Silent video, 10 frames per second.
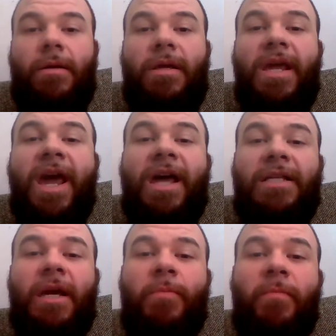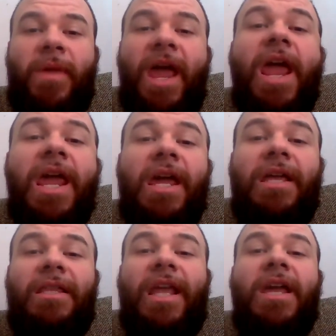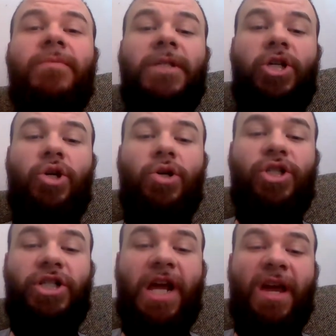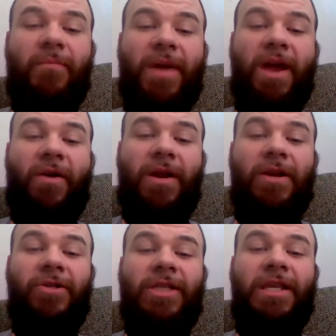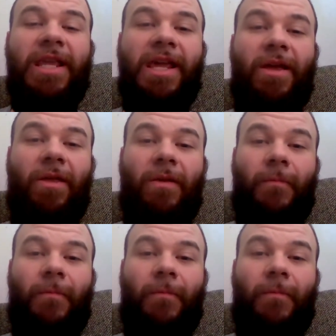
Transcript: Yeah, Tampa Bay, they have secured Shaq Barrett. Here's the deal.